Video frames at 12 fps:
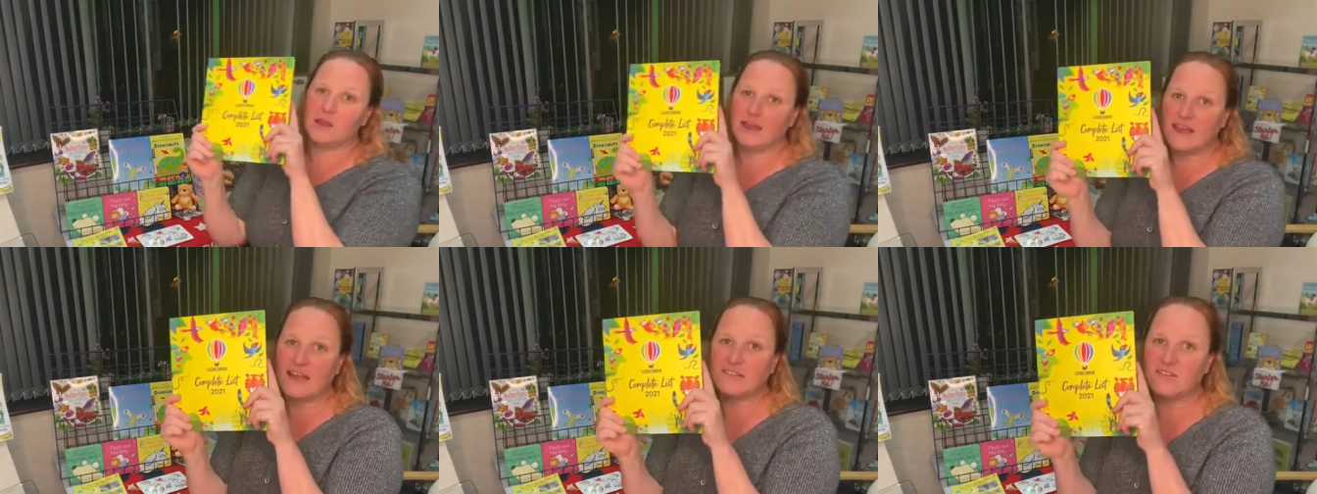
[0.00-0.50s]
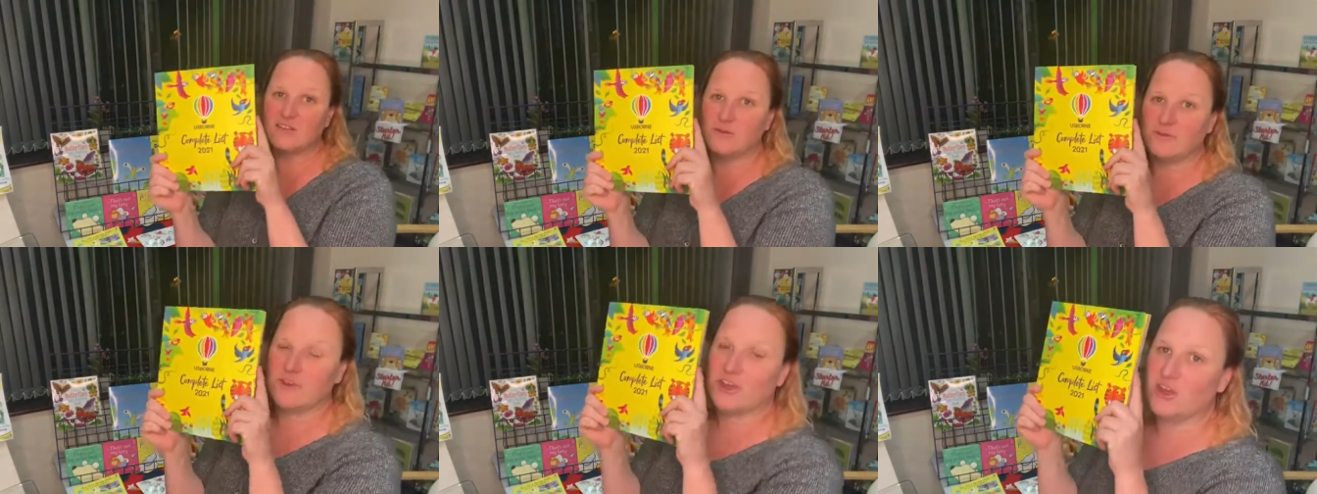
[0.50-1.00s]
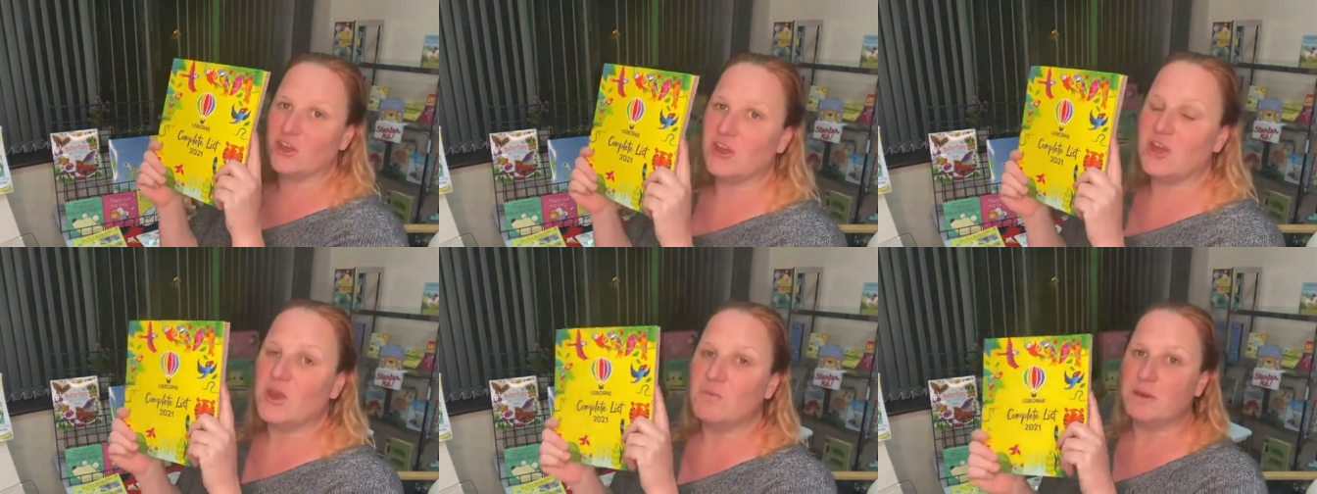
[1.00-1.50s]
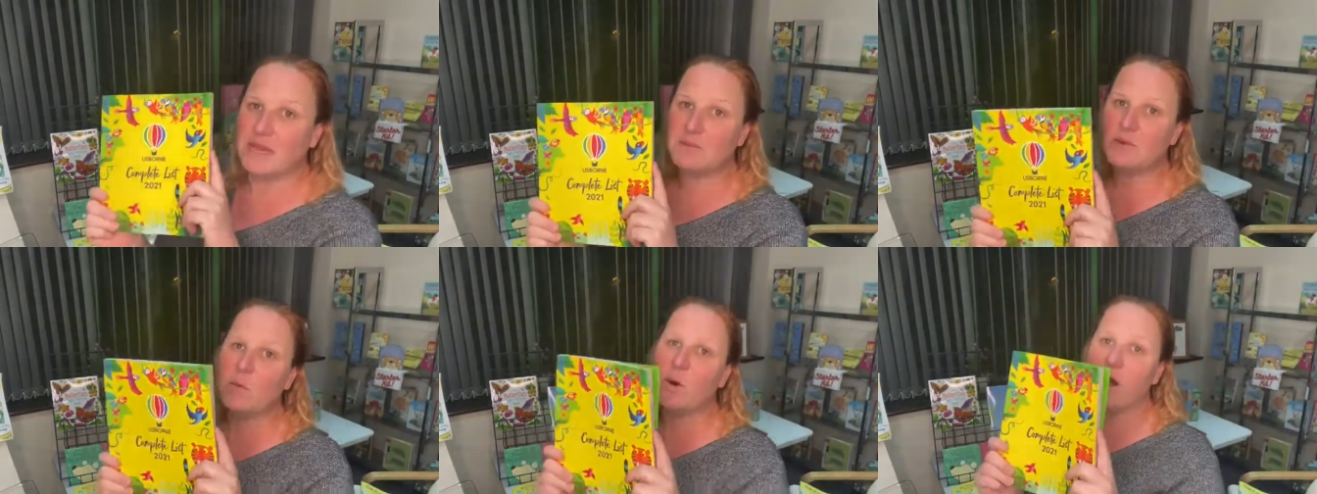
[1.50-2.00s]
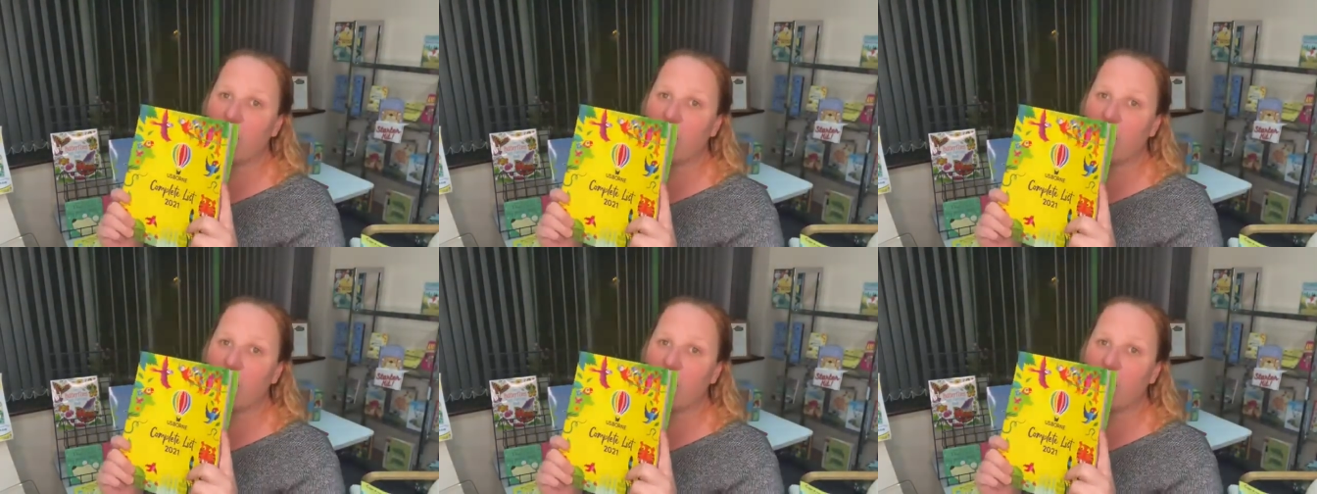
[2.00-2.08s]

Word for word: a catalogue with you People will